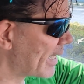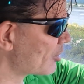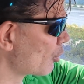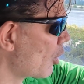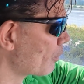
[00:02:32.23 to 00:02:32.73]

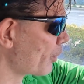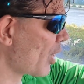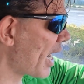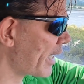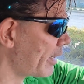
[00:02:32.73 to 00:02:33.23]
That's their own
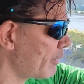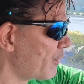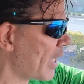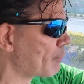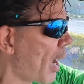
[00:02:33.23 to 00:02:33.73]

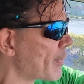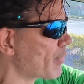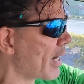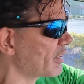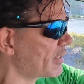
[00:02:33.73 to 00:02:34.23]
prerogative. Like Bobby Brown